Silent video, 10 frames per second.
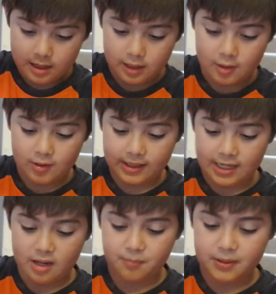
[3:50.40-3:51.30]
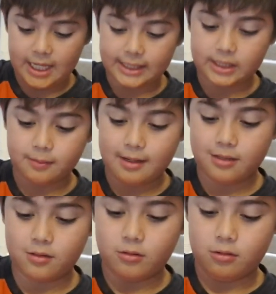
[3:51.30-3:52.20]
You want to get a placement
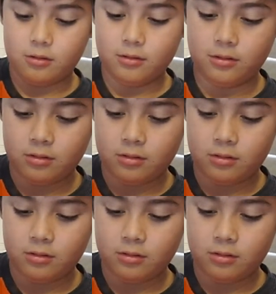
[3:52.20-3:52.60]
or?